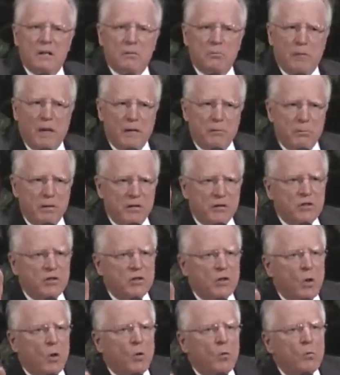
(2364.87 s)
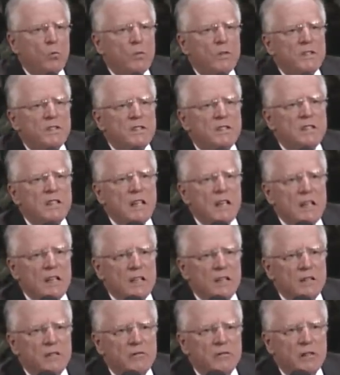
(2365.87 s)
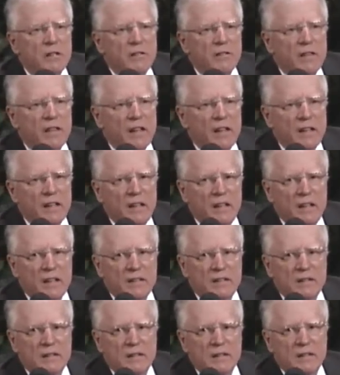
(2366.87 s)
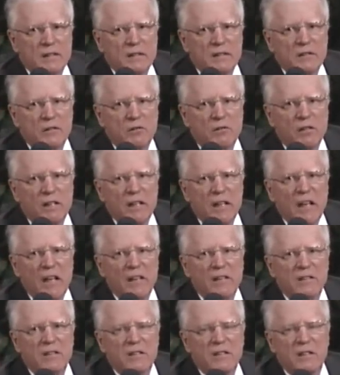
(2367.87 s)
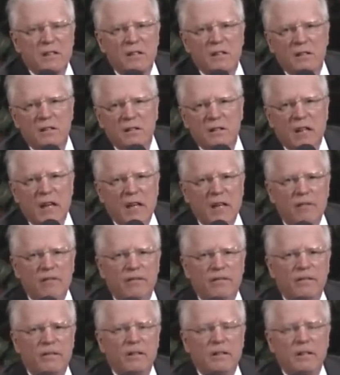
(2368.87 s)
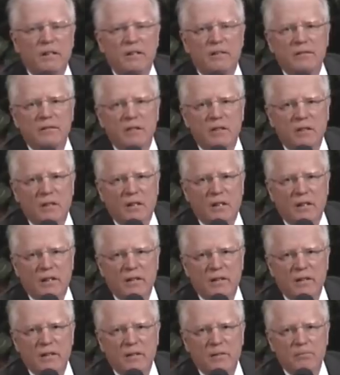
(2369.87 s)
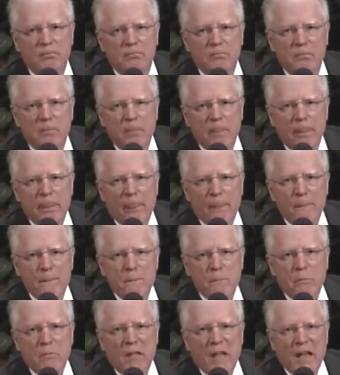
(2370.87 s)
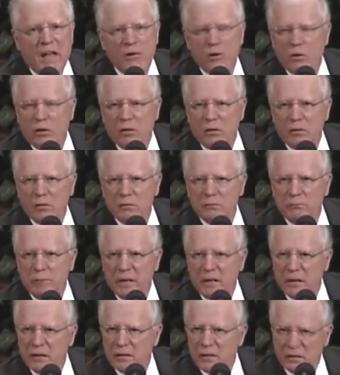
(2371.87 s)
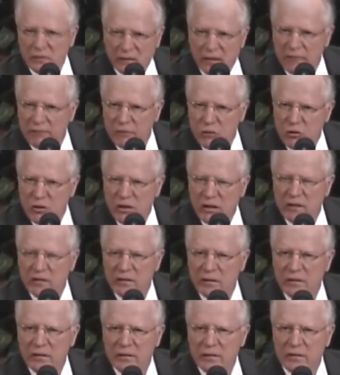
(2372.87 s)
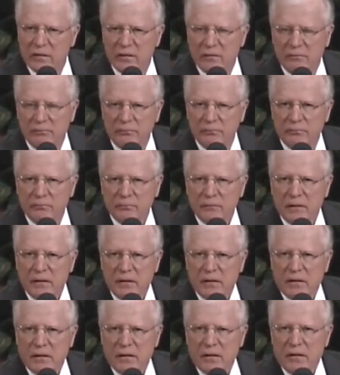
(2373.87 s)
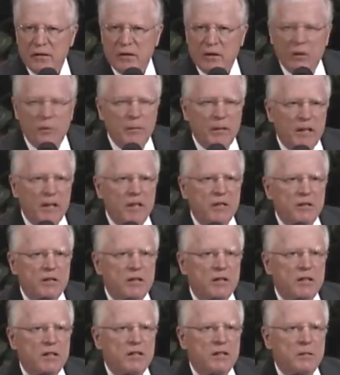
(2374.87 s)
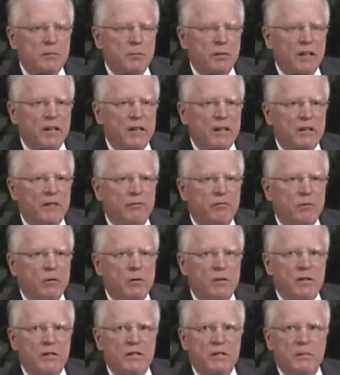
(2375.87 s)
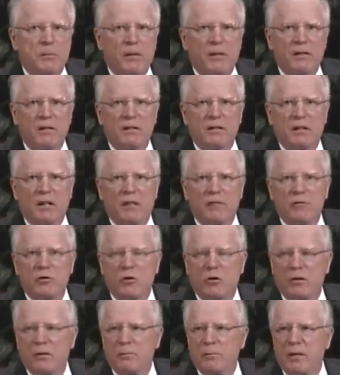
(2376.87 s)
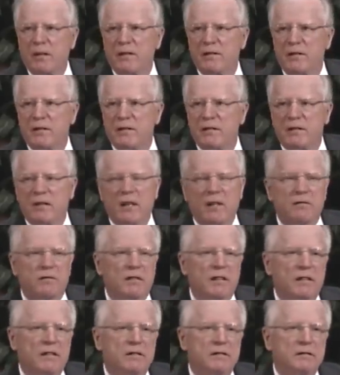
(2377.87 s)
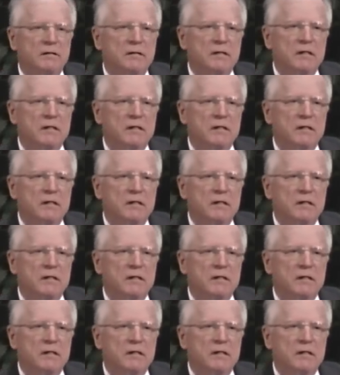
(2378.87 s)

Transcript: might be so received that it creates the life of God. And you'll begin to love Jesus. You'll begin to display the fruit of the Spirit, love, joy, peace, etc.